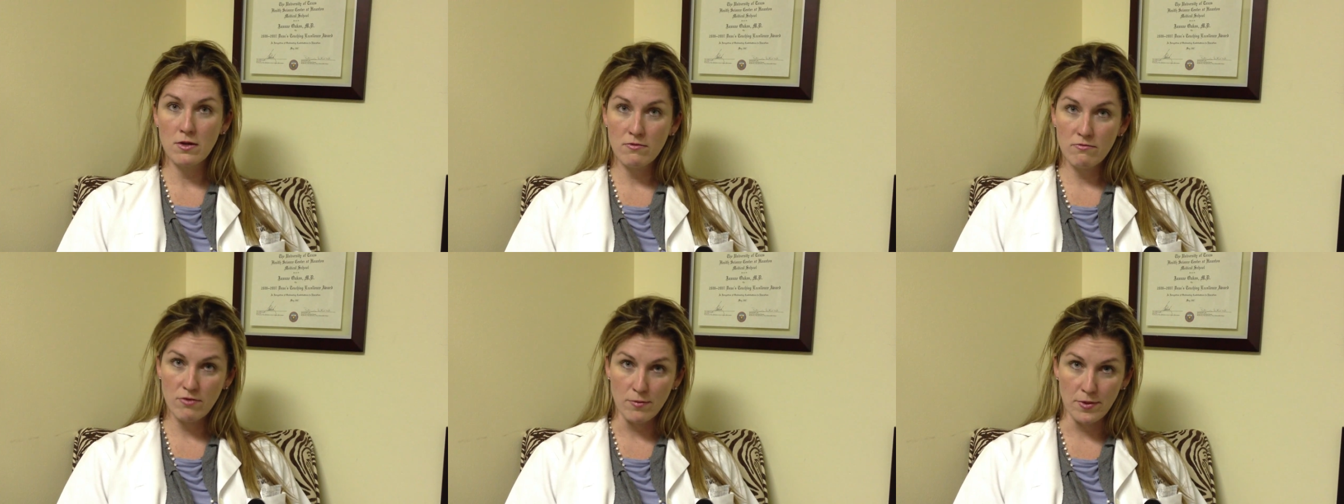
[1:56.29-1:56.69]

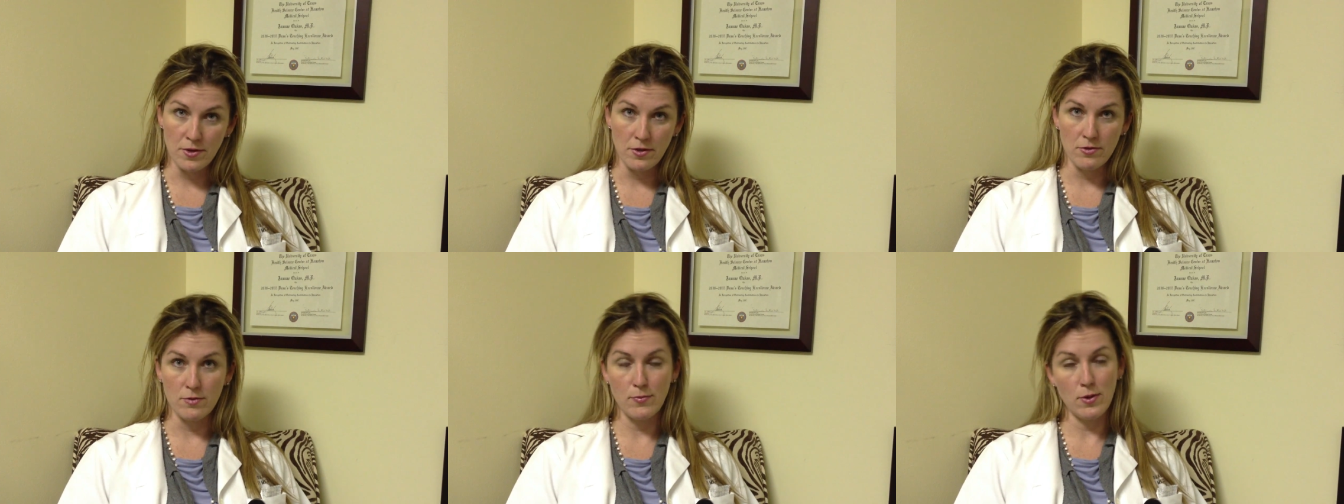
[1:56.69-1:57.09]
from
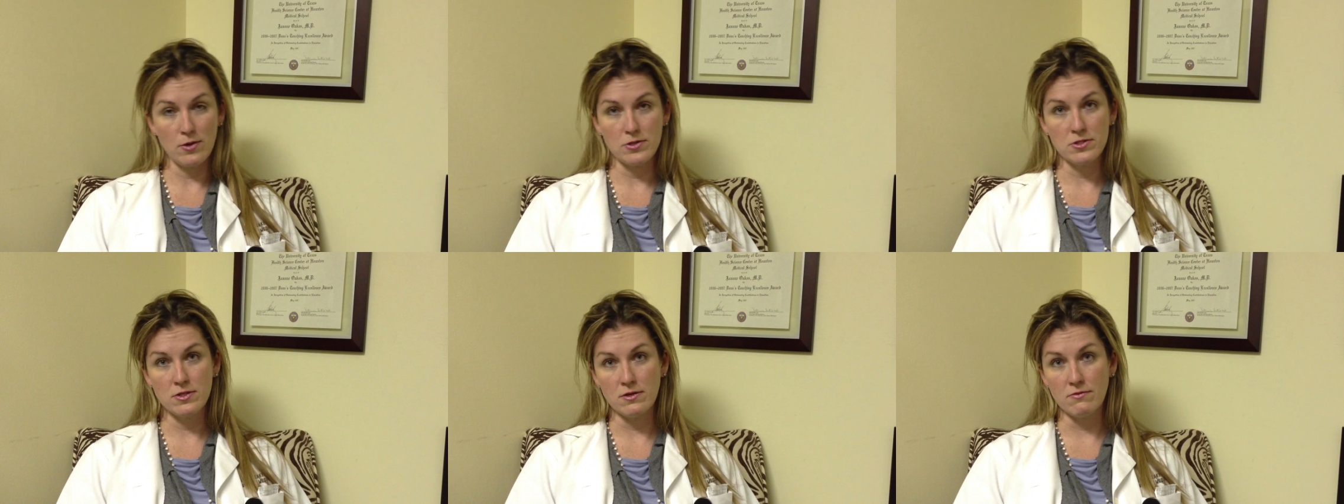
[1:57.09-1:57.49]
another
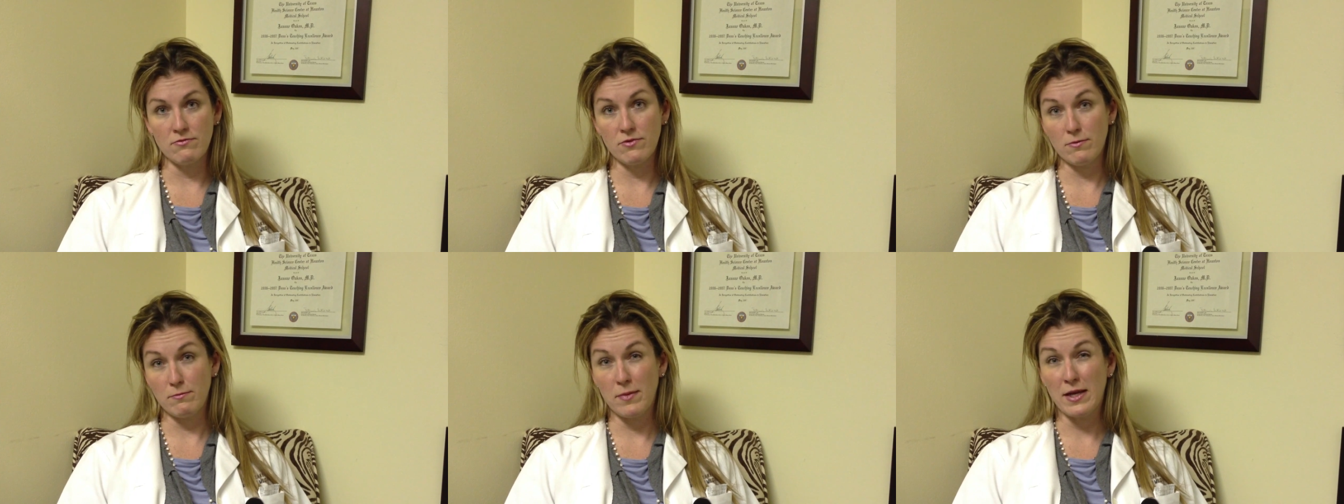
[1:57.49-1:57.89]
person
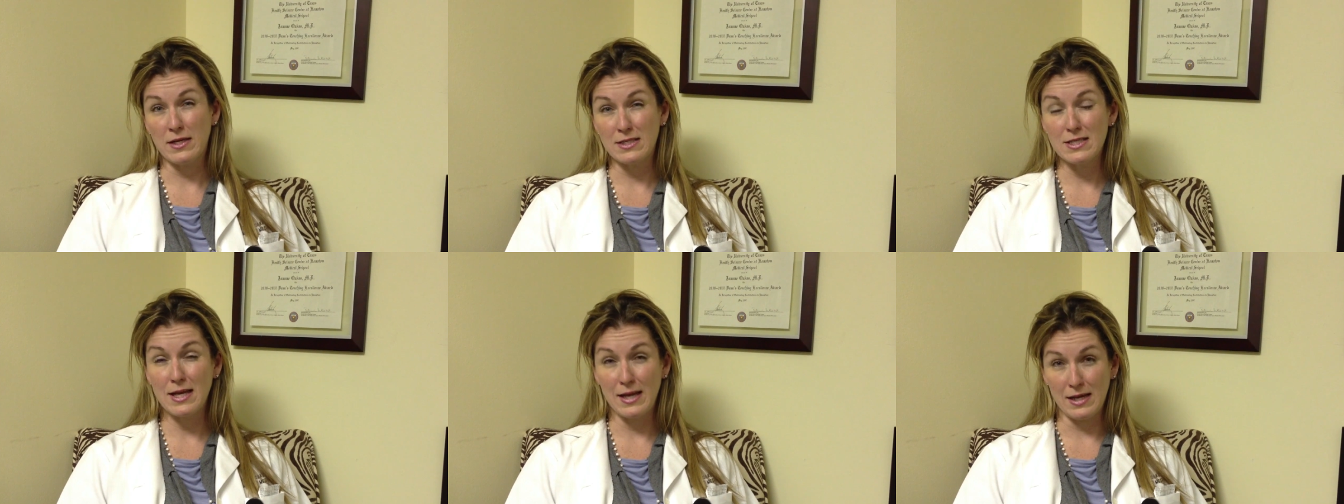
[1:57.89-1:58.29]
from
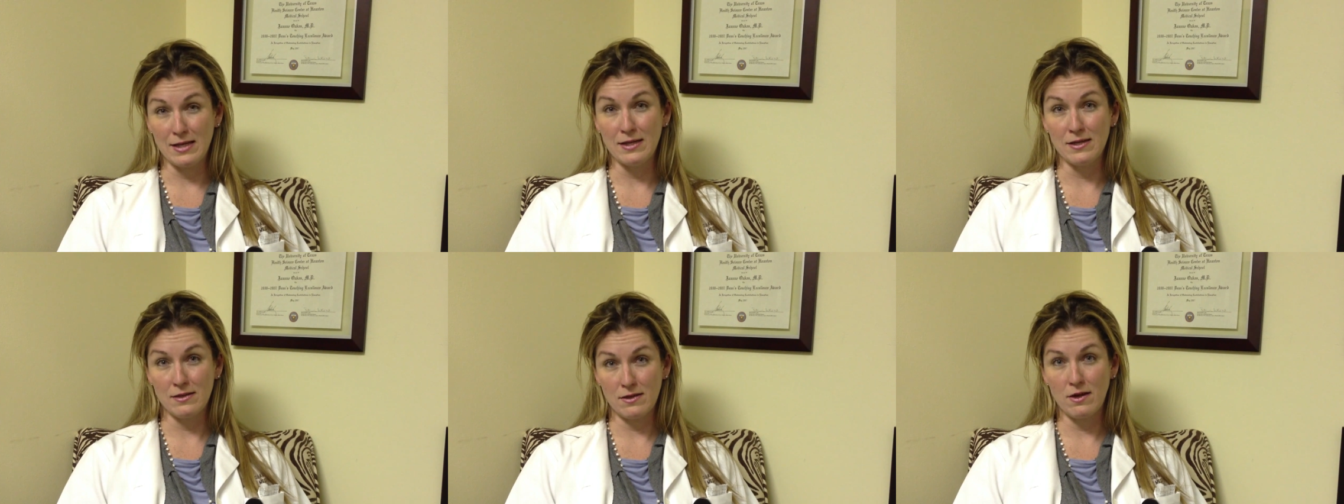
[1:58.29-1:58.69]

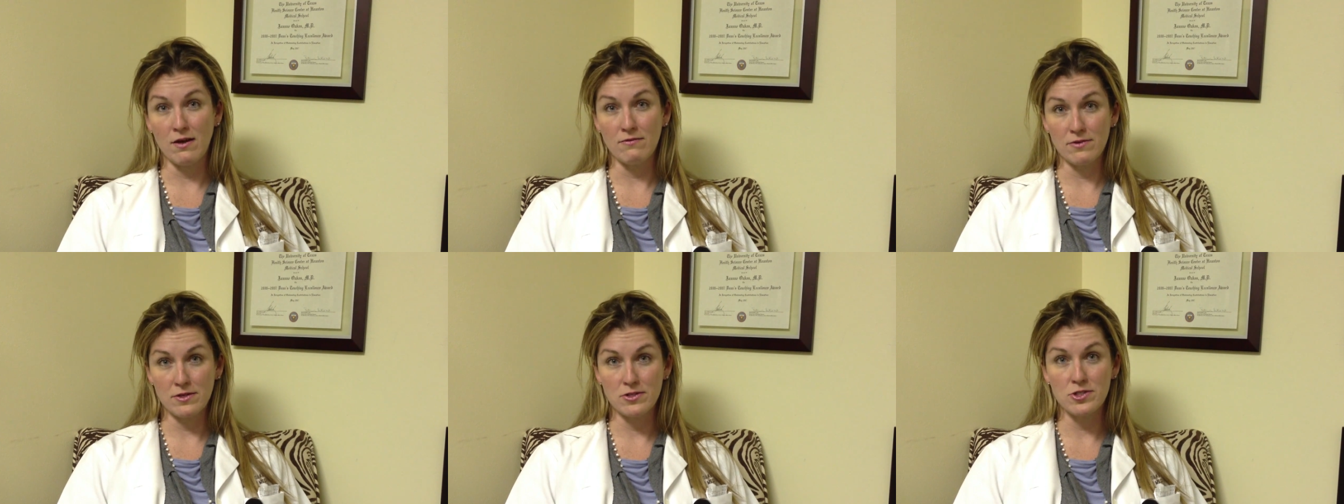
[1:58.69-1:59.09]
maintaining
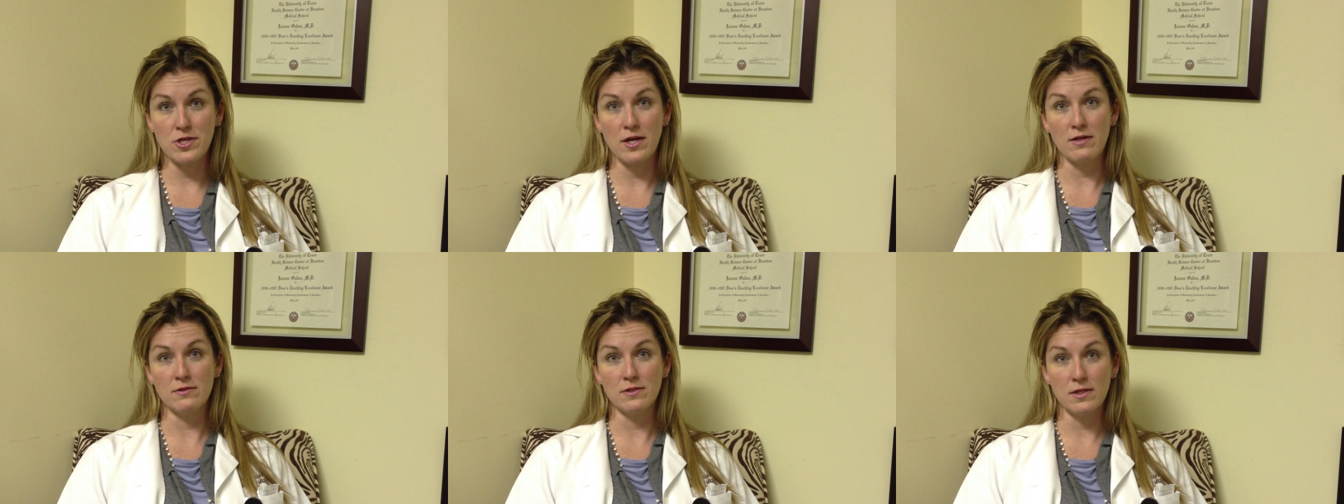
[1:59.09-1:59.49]

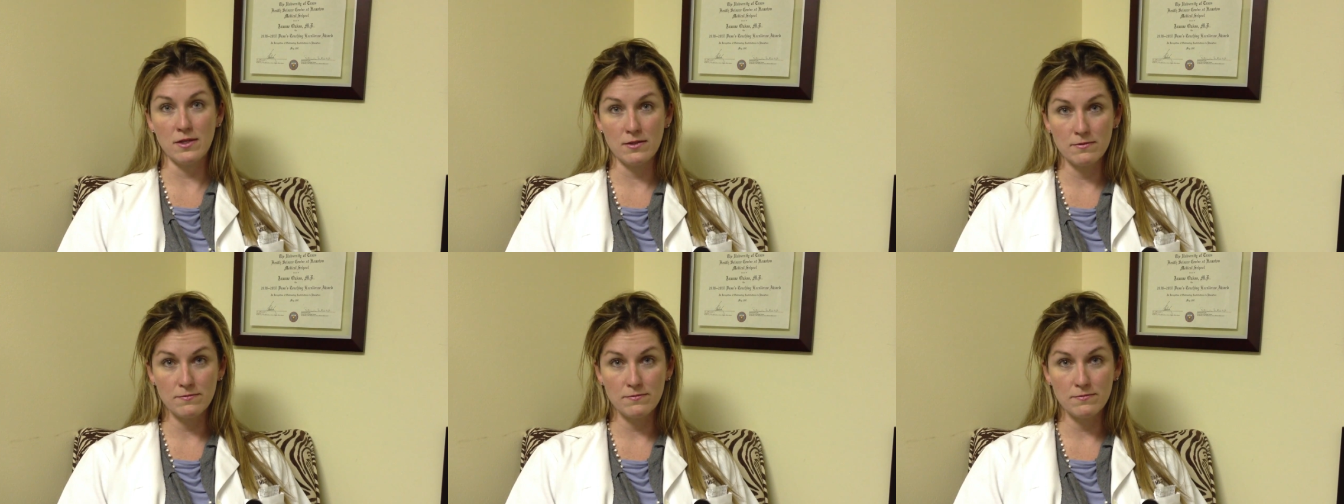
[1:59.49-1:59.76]
confidentiality.